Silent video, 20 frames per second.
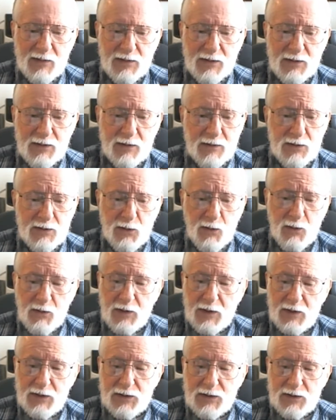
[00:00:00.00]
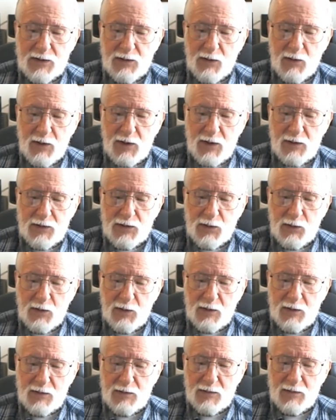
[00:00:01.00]
So he says, okay, so
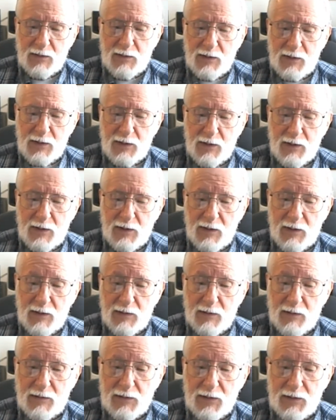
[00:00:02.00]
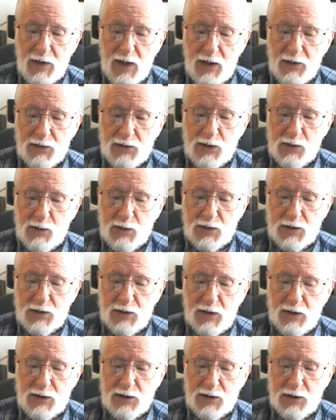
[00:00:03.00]
the non-Jewish
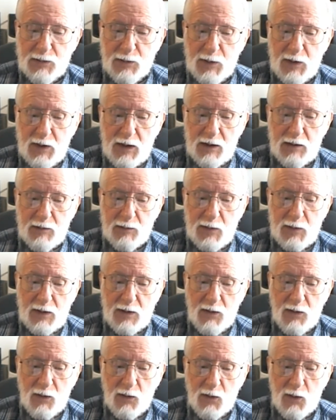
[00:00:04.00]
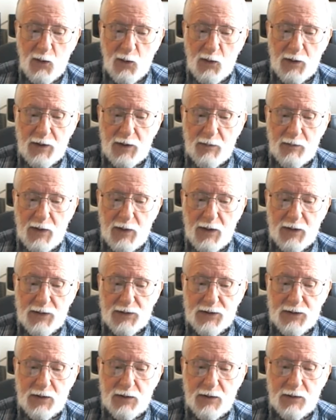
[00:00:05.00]
nations became to be called Goyim, as
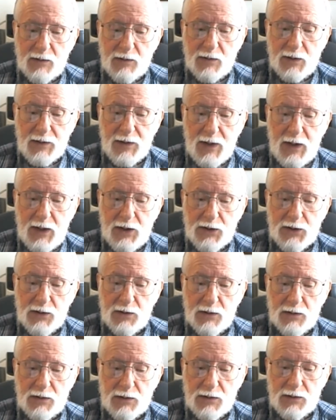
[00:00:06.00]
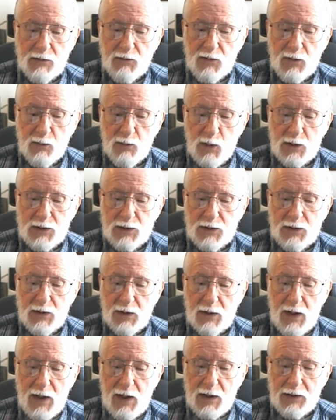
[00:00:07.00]
in the nations from which the
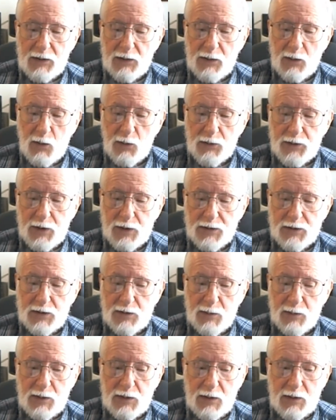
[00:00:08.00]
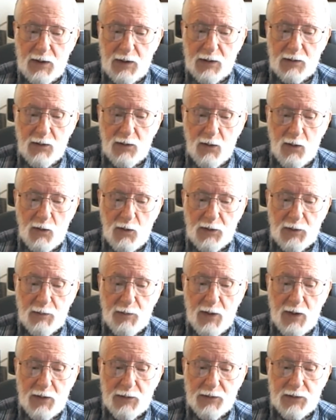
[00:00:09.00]
God of the Old Testament had called
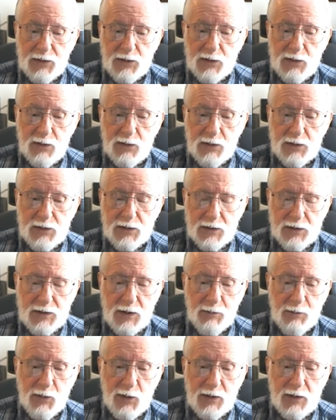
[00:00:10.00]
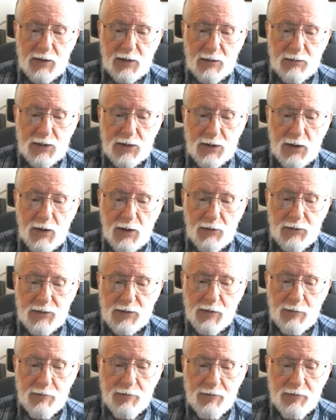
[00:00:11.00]
upon the Jews to separate themselves.